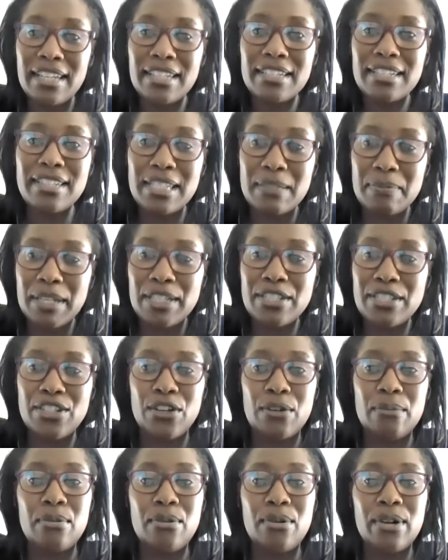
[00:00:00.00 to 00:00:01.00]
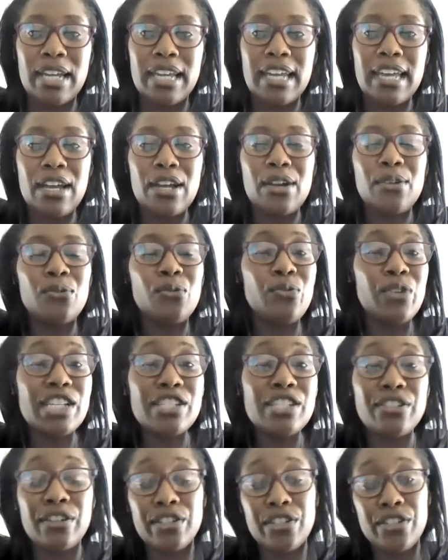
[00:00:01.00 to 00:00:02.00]
to speak to your point,
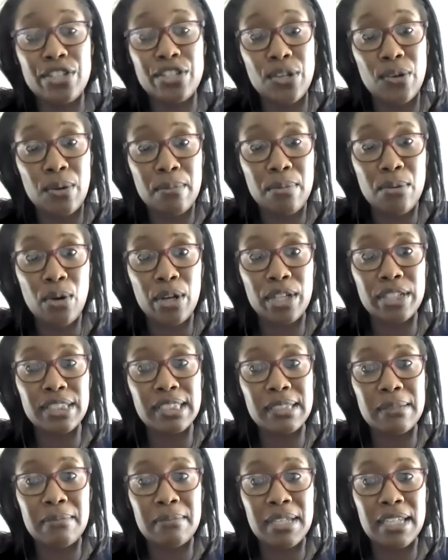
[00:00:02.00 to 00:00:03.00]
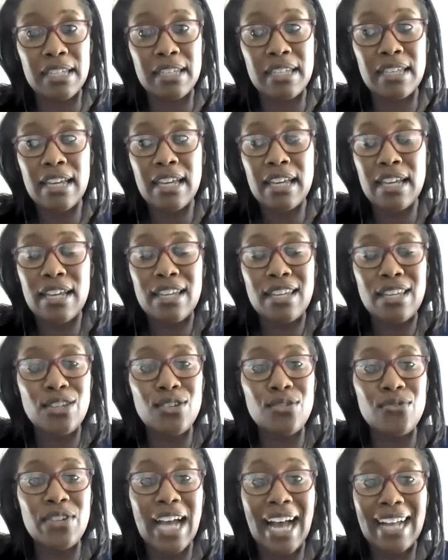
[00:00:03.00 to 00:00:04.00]
research is so important to me.
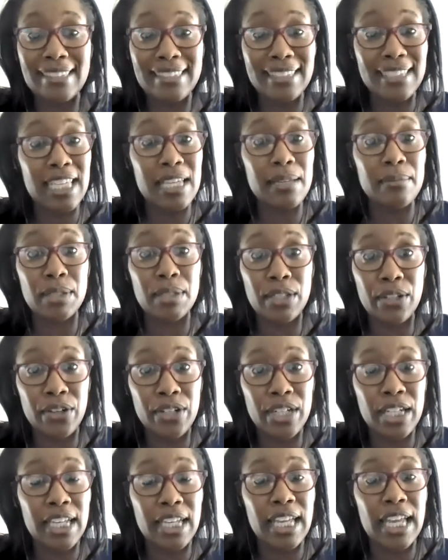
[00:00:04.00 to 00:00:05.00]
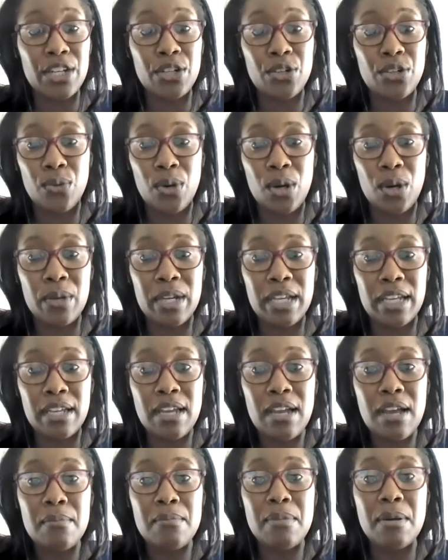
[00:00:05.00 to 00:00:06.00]
You've got to keep learning and growing,
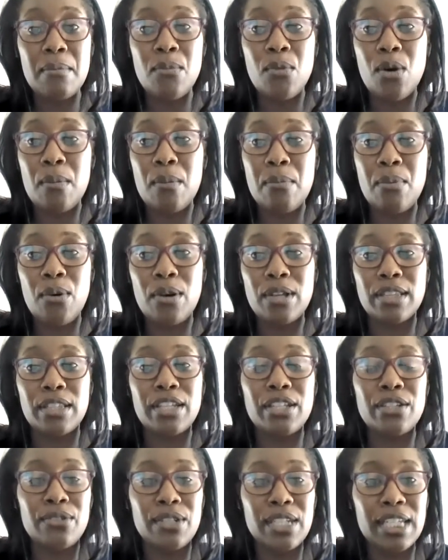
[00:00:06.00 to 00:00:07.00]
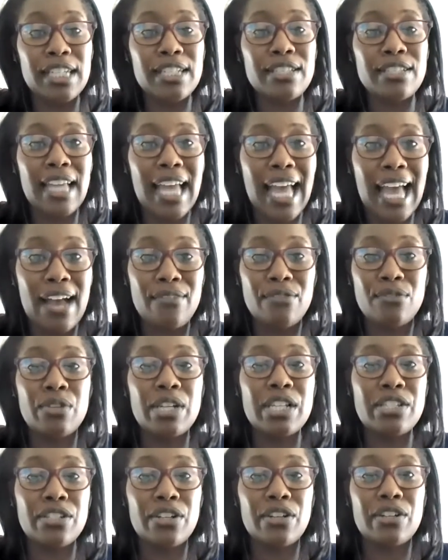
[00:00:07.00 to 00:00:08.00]
but more importantly, you need to have
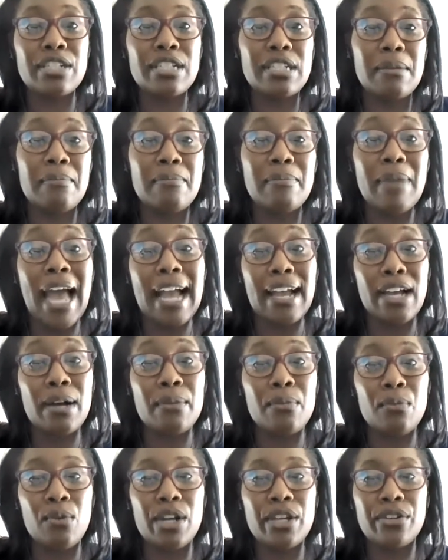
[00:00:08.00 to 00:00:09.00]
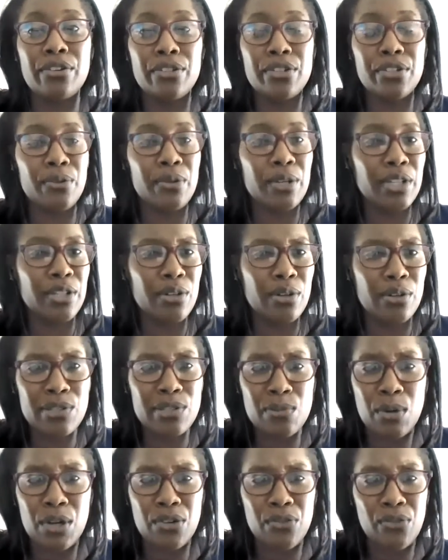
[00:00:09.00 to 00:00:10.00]
research to back up what you're doing. You don't
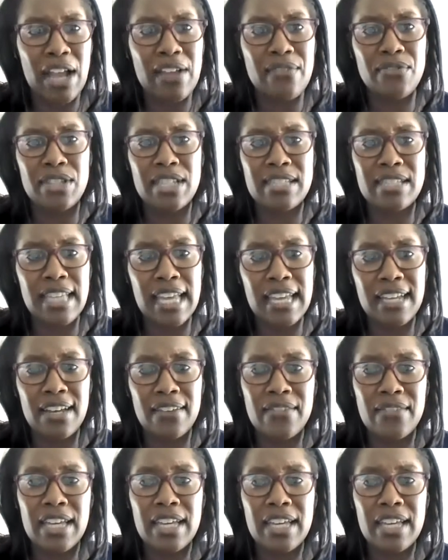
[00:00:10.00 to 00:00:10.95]
just want to write for the sake of it.